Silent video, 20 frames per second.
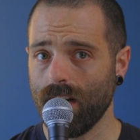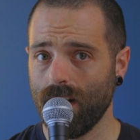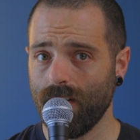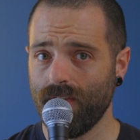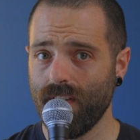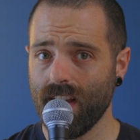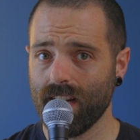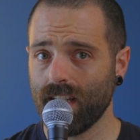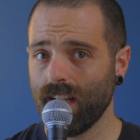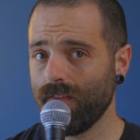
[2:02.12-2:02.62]
In
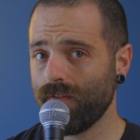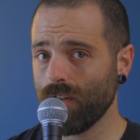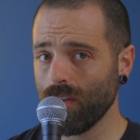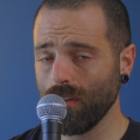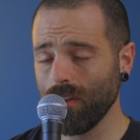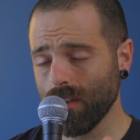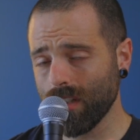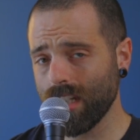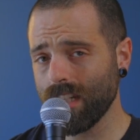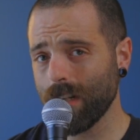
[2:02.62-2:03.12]
fact, if you're
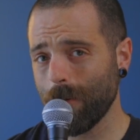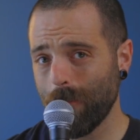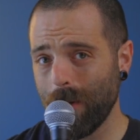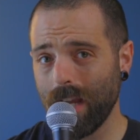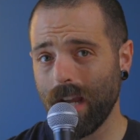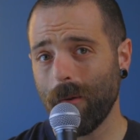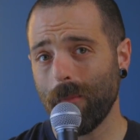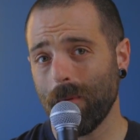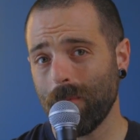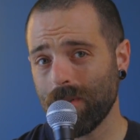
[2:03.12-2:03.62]
looking to
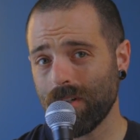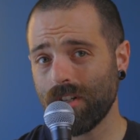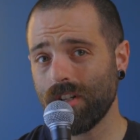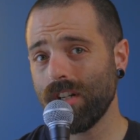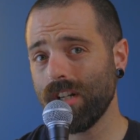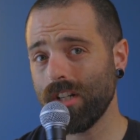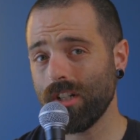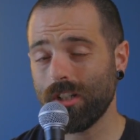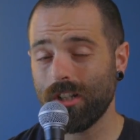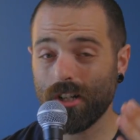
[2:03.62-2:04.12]
pick up a
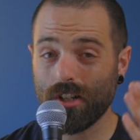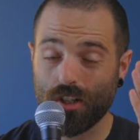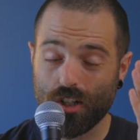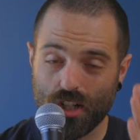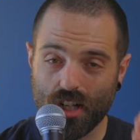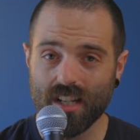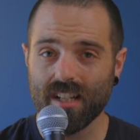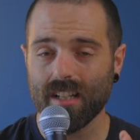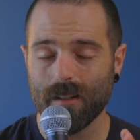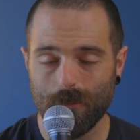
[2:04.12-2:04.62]
machine to
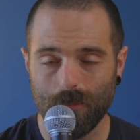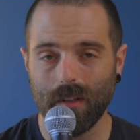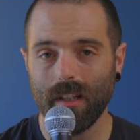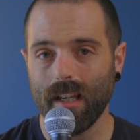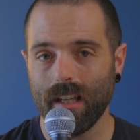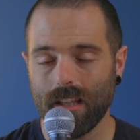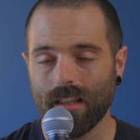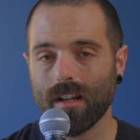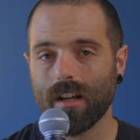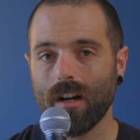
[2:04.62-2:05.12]
just
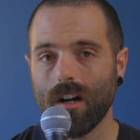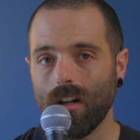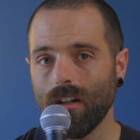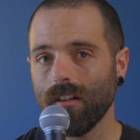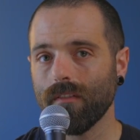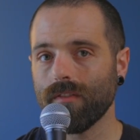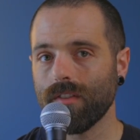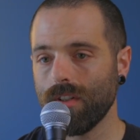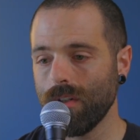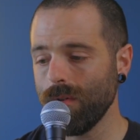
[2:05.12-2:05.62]
play the Call
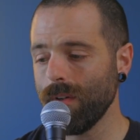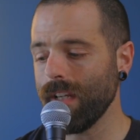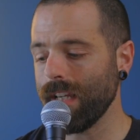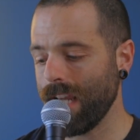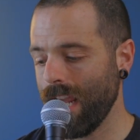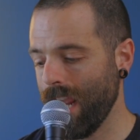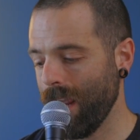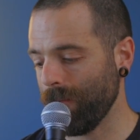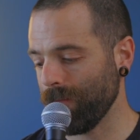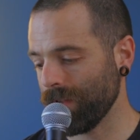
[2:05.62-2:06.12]
of Duty
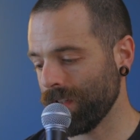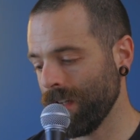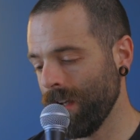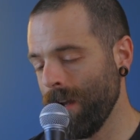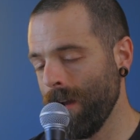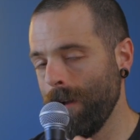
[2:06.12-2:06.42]
games,